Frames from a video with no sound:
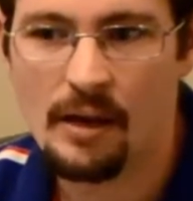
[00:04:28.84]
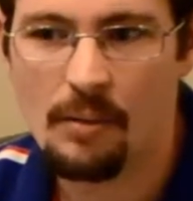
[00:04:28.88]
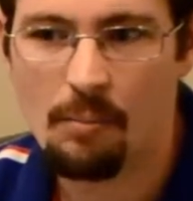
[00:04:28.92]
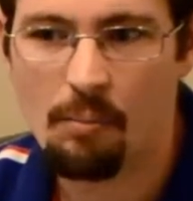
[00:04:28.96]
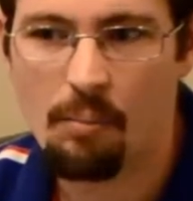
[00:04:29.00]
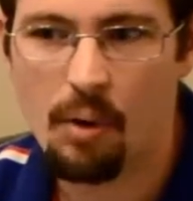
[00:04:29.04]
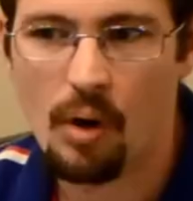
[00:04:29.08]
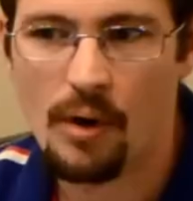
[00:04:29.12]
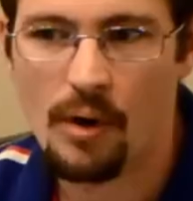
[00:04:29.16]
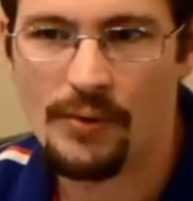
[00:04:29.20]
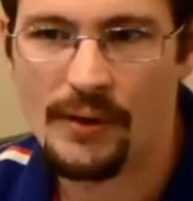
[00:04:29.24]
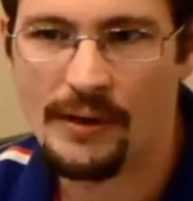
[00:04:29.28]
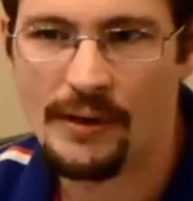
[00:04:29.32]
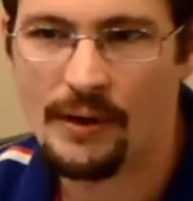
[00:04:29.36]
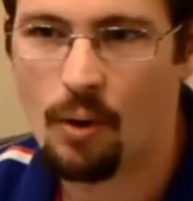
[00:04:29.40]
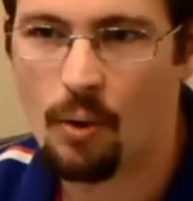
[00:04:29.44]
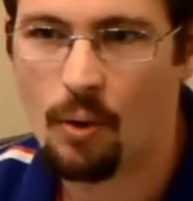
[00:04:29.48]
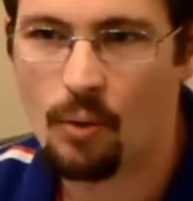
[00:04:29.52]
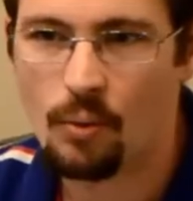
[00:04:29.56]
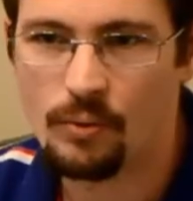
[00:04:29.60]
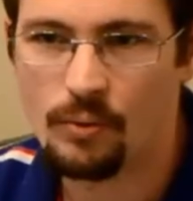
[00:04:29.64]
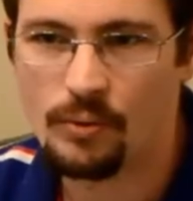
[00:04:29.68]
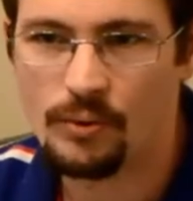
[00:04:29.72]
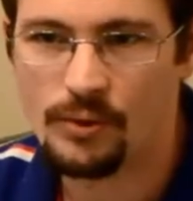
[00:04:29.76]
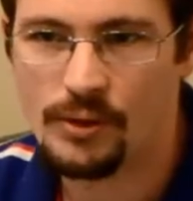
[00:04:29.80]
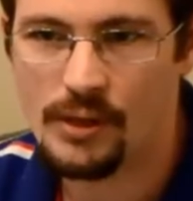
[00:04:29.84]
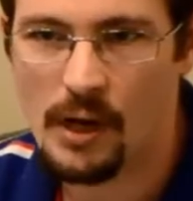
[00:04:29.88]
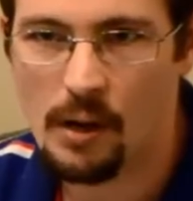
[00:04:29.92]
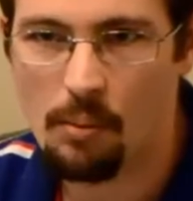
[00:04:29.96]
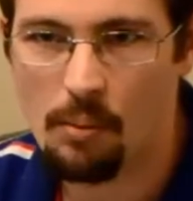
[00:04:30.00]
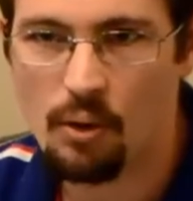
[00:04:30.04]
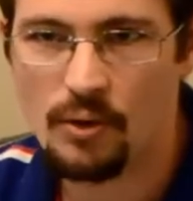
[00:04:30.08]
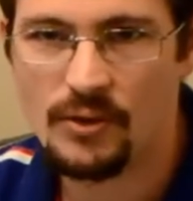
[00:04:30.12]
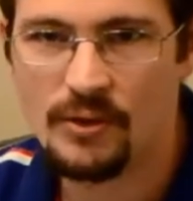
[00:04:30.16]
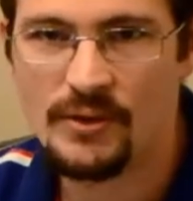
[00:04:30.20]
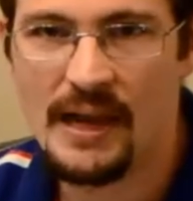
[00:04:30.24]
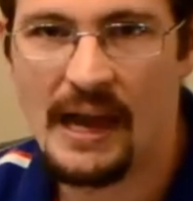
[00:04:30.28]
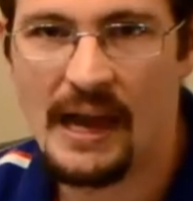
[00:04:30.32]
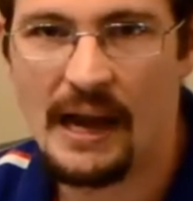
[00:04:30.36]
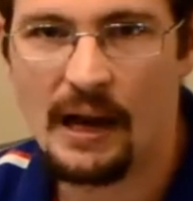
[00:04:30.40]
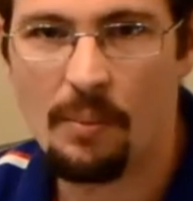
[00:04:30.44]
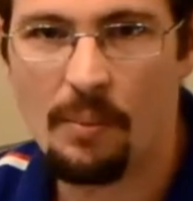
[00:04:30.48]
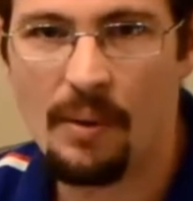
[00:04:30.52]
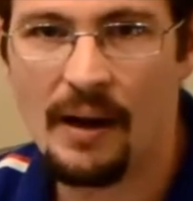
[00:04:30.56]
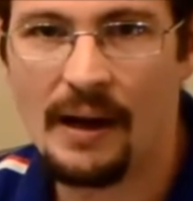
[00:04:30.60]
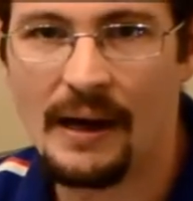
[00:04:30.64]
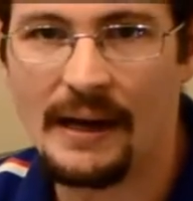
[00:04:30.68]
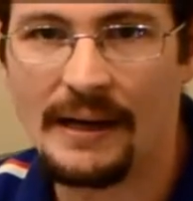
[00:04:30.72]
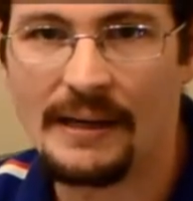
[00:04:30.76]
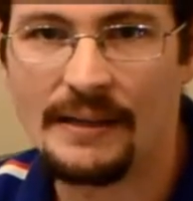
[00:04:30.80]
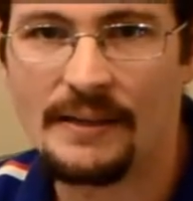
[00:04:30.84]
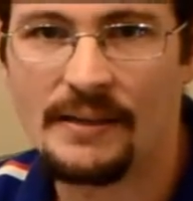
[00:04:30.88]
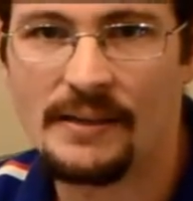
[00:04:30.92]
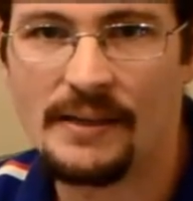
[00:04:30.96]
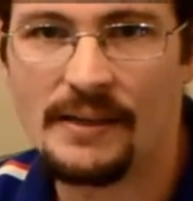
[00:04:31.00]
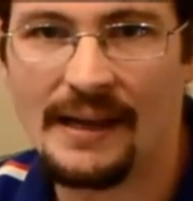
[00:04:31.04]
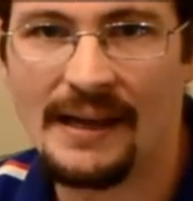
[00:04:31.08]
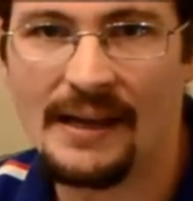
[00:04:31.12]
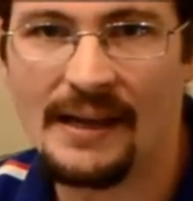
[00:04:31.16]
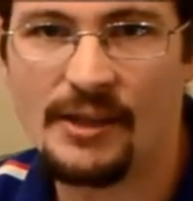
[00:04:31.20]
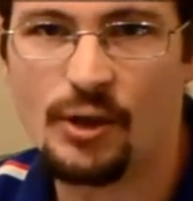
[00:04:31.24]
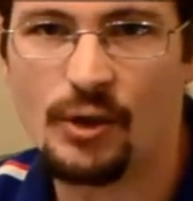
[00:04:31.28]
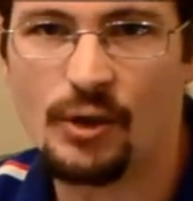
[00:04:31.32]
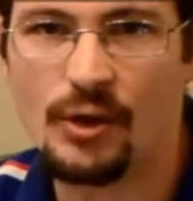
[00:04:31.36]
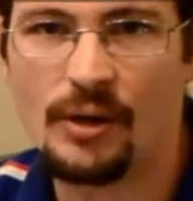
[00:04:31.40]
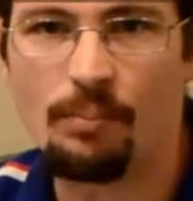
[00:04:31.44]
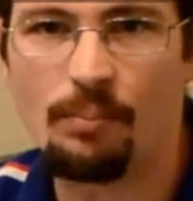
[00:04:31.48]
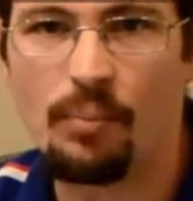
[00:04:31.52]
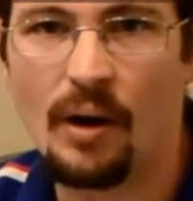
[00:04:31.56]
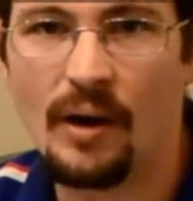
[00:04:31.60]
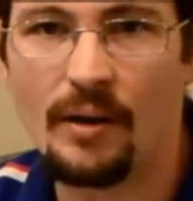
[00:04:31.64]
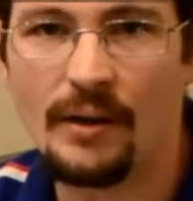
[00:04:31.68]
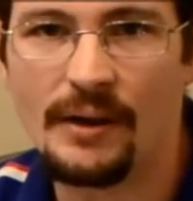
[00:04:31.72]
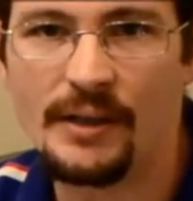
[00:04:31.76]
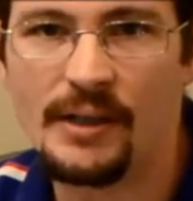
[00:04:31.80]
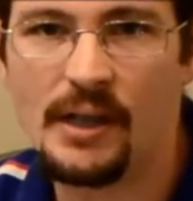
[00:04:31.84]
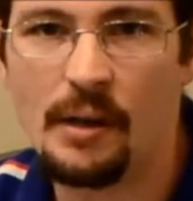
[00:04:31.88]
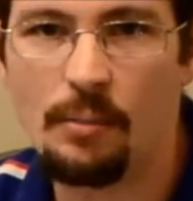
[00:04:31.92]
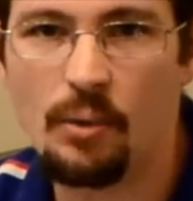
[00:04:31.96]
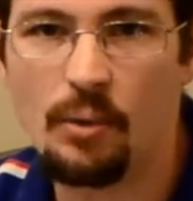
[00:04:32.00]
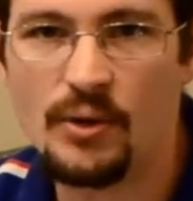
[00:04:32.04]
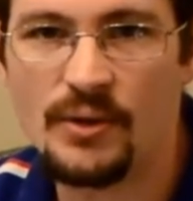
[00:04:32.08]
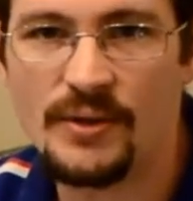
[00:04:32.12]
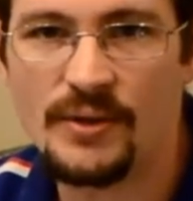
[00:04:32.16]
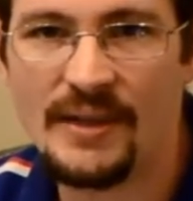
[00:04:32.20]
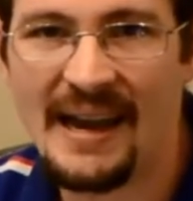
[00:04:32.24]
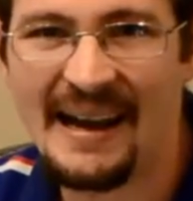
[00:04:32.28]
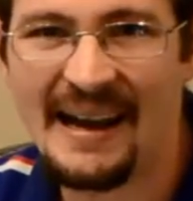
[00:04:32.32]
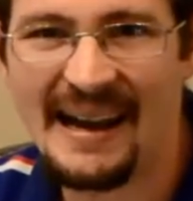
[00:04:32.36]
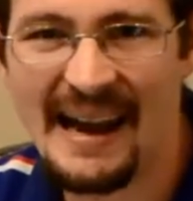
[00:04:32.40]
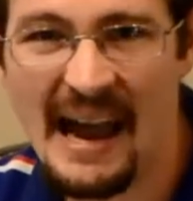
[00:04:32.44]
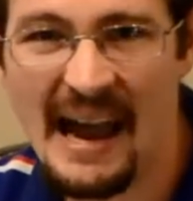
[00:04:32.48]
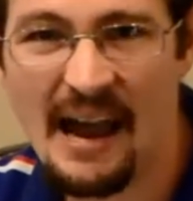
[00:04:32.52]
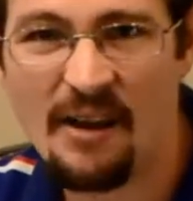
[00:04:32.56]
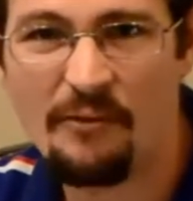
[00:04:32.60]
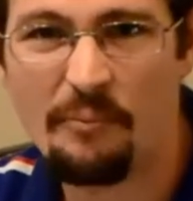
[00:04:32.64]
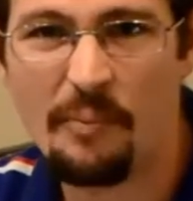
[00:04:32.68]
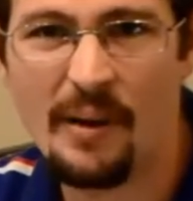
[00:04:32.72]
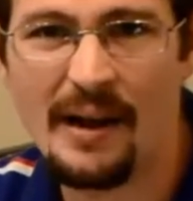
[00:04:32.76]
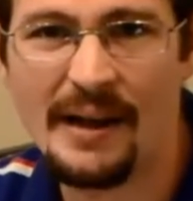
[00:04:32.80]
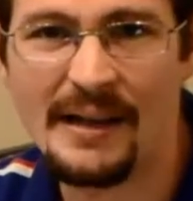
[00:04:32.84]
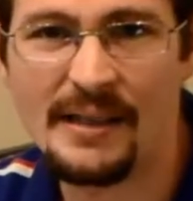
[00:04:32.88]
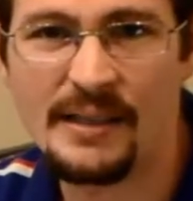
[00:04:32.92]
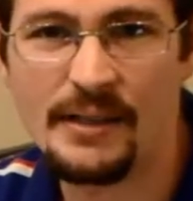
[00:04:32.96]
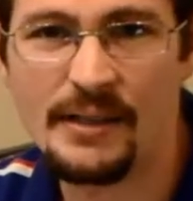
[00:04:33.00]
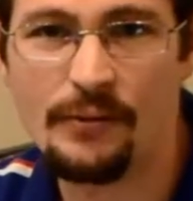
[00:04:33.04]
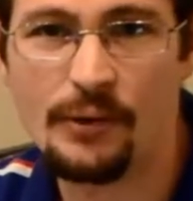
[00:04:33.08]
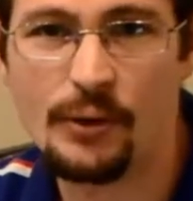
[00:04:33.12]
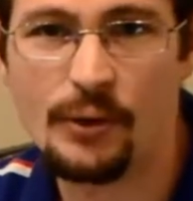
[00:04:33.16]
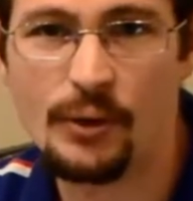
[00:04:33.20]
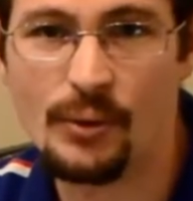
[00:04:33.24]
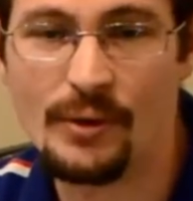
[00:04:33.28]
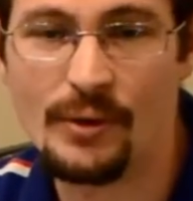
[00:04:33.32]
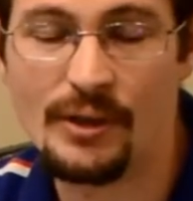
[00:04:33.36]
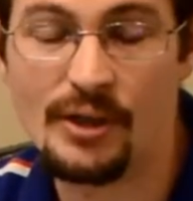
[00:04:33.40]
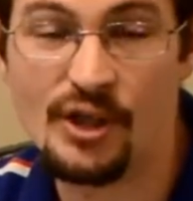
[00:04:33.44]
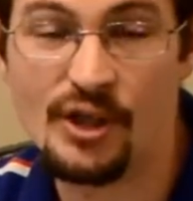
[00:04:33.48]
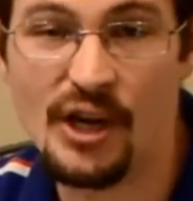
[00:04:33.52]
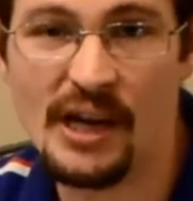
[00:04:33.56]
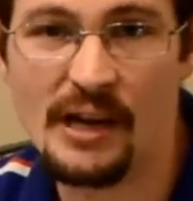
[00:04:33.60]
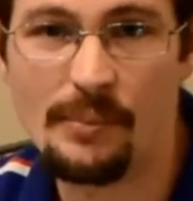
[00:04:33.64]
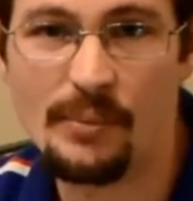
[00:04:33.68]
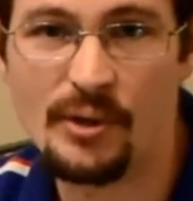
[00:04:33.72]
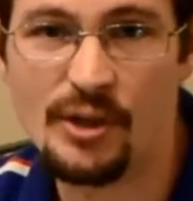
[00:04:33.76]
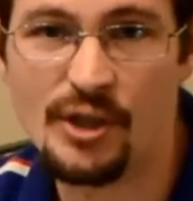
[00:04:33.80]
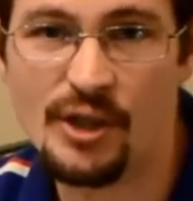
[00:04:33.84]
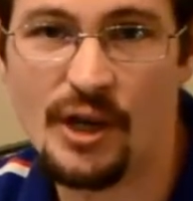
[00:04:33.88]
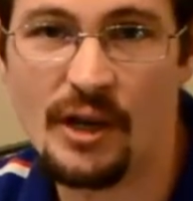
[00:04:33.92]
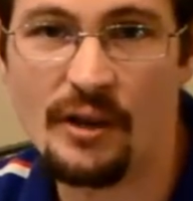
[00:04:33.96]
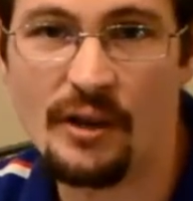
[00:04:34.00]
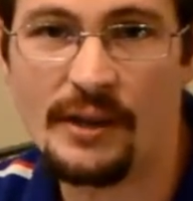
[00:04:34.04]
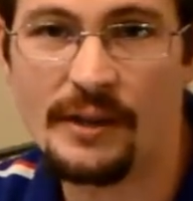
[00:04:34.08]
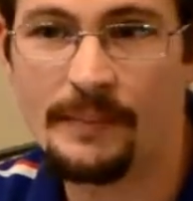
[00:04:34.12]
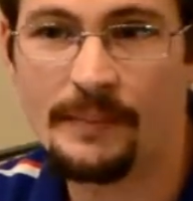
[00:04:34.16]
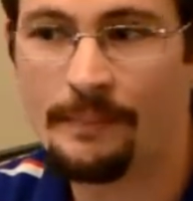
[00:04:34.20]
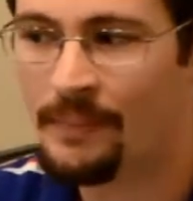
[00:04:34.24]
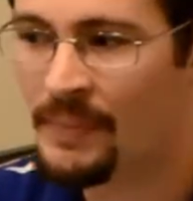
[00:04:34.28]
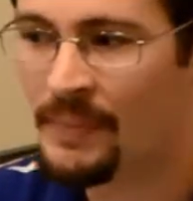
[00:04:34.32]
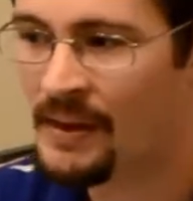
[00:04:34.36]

but they don't double stack pints. I guess you could probably double stack half pints if you're doing jam and jelly.